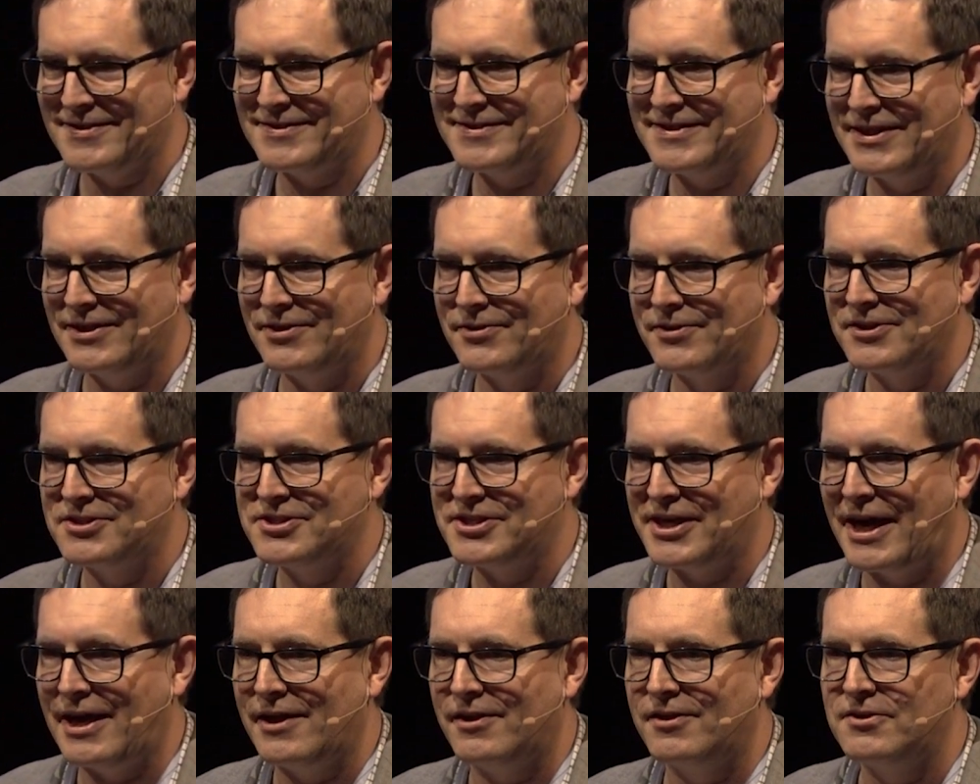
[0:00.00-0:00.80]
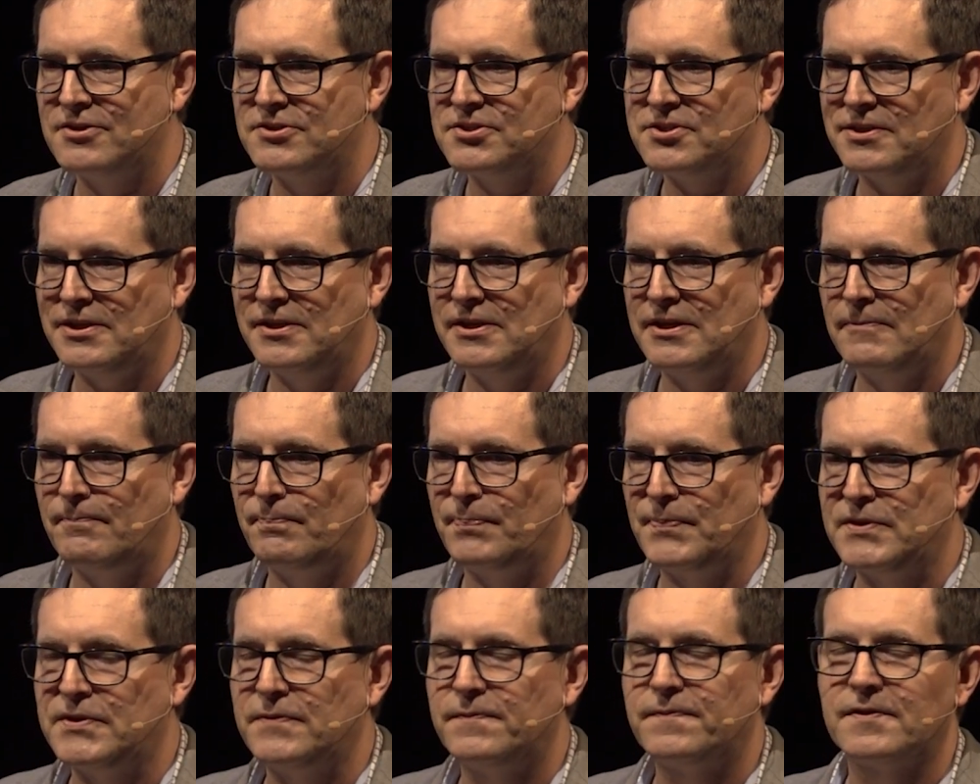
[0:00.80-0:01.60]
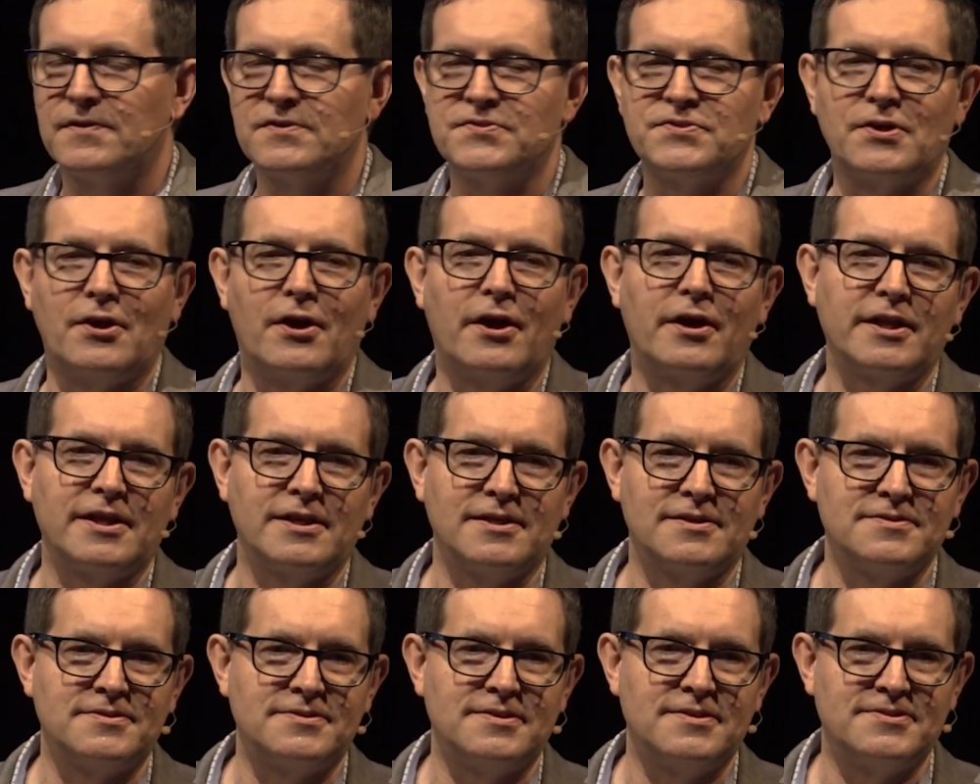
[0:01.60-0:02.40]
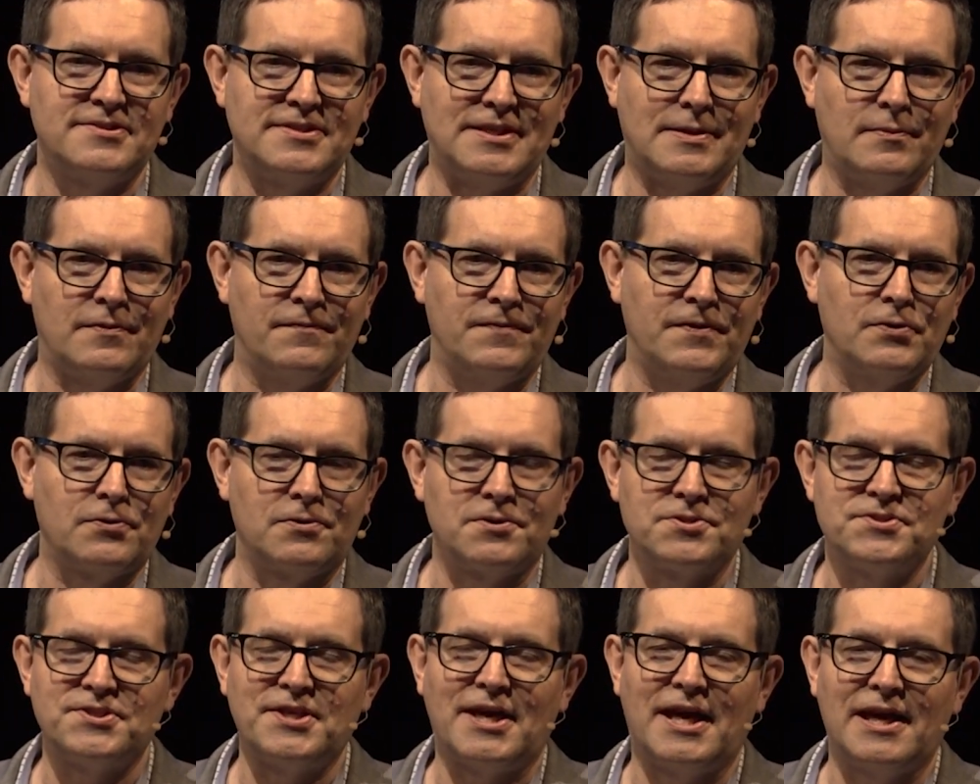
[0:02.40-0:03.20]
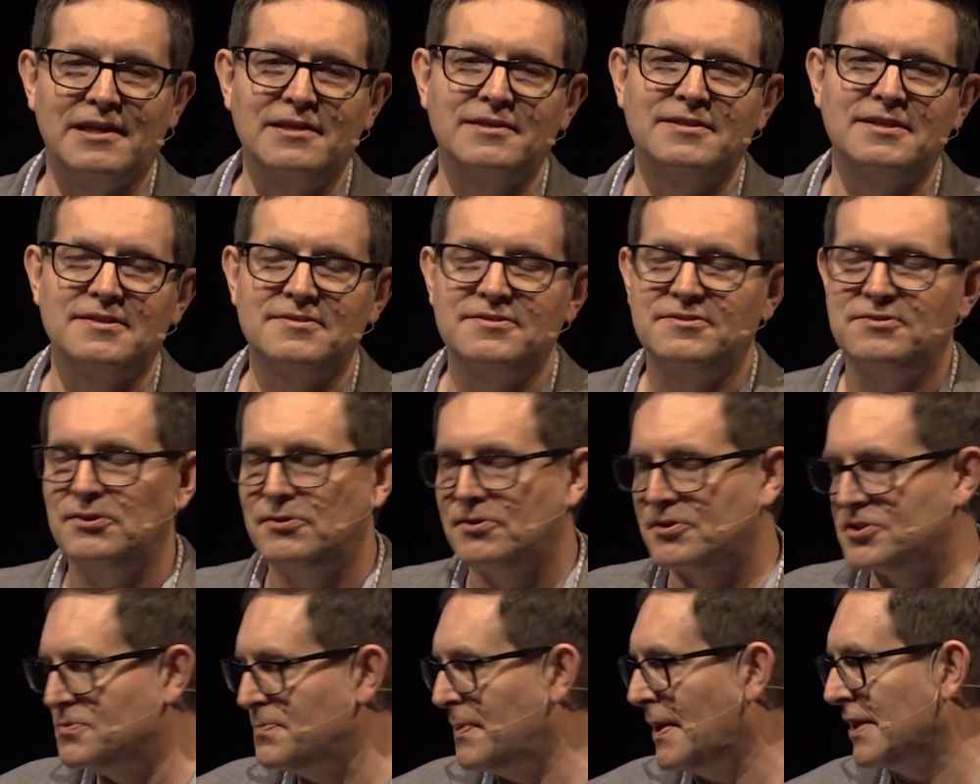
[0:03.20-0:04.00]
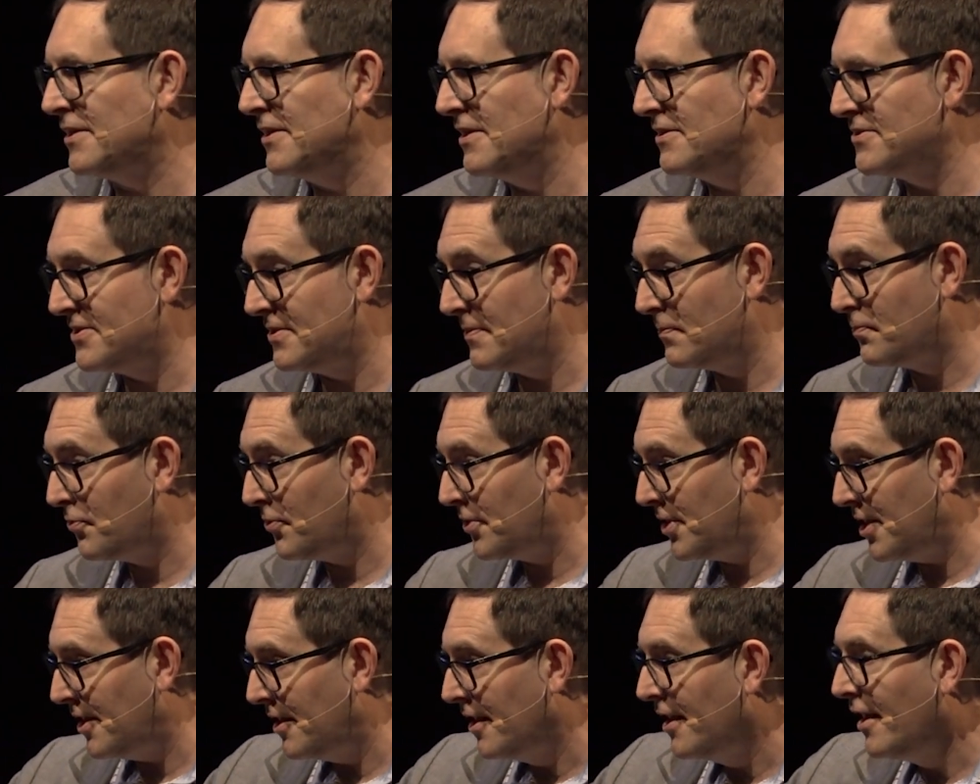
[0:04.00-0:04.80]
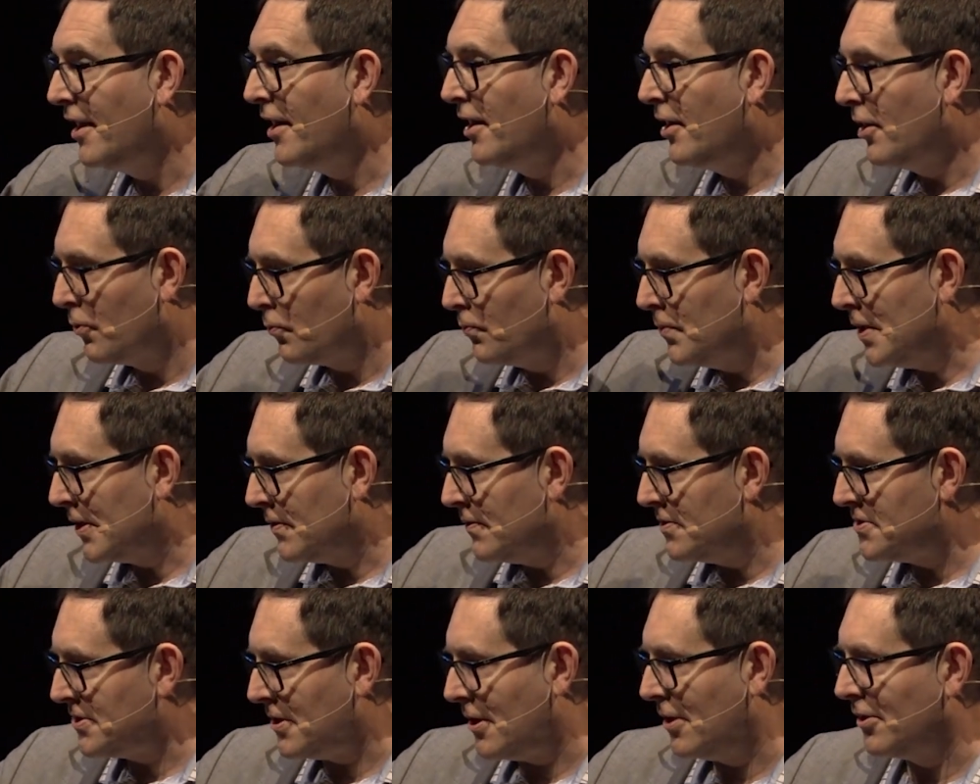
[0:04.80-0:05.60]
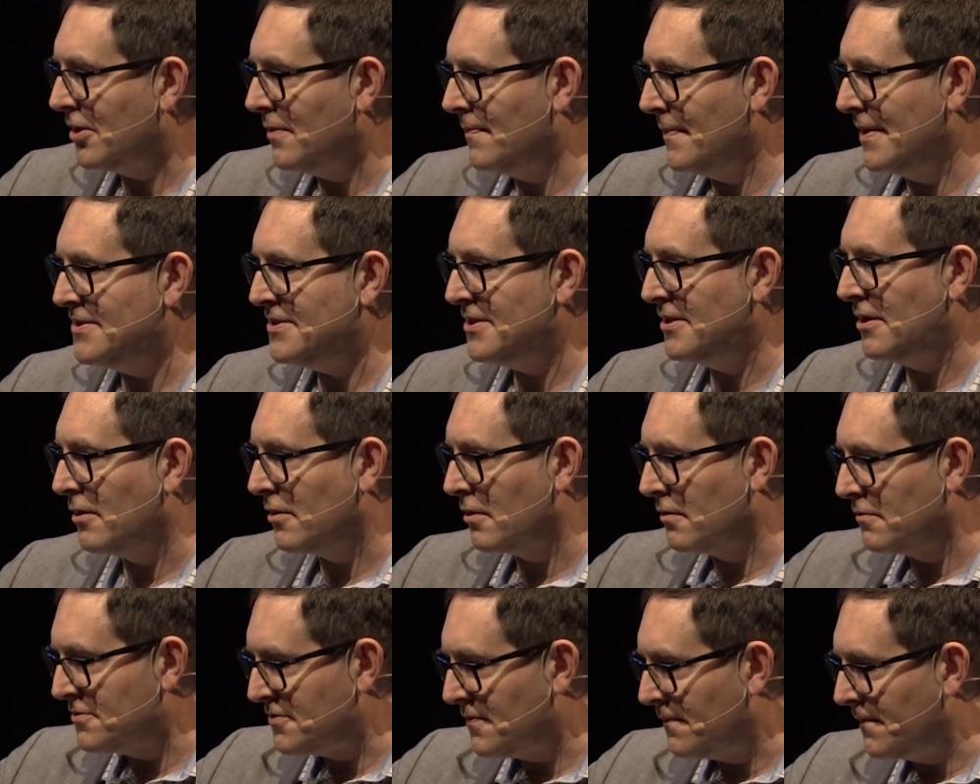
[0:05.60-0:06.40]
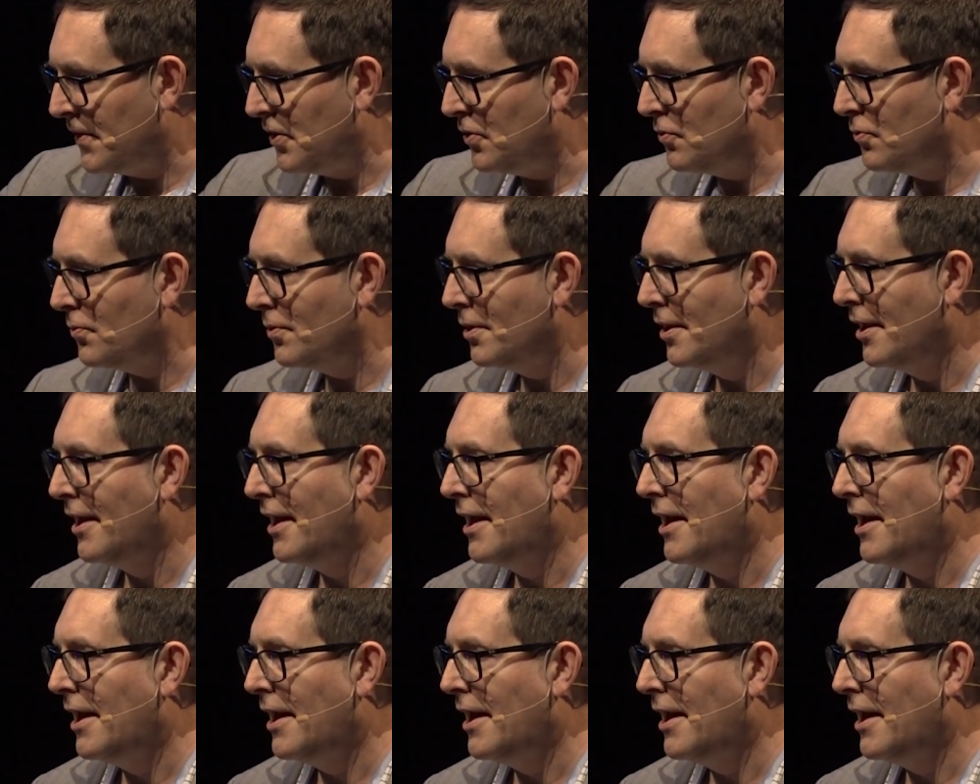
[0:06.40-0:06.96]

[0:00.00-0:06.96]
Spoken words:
So the challenge in a diverse audience is some of you are scientists, so you're expecting some pretty rigorous arguments, and others of you